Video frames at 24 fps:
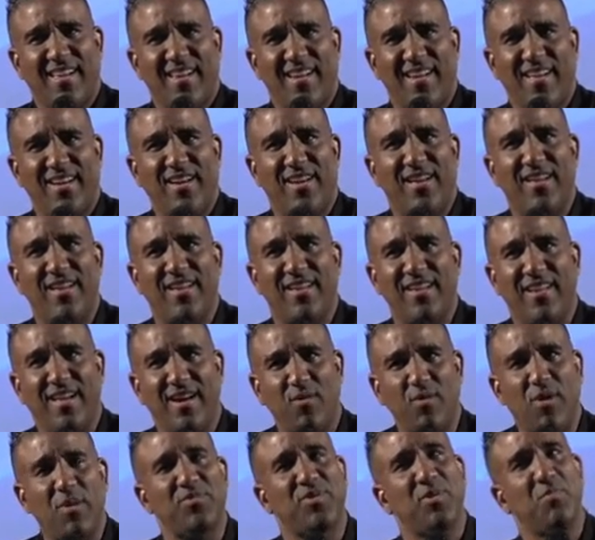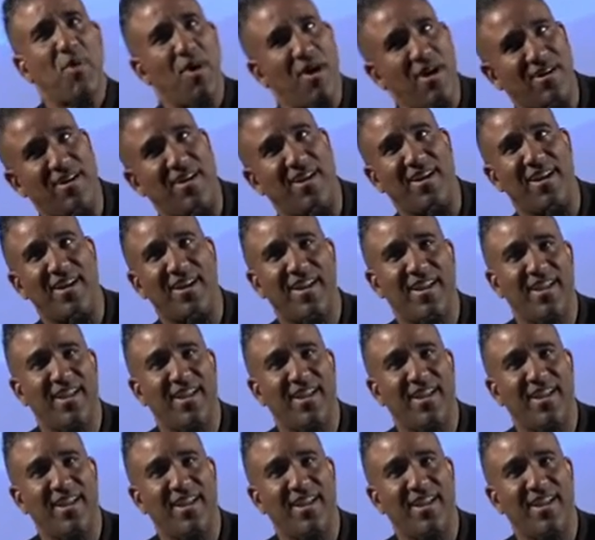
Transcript: Like one to Morgan.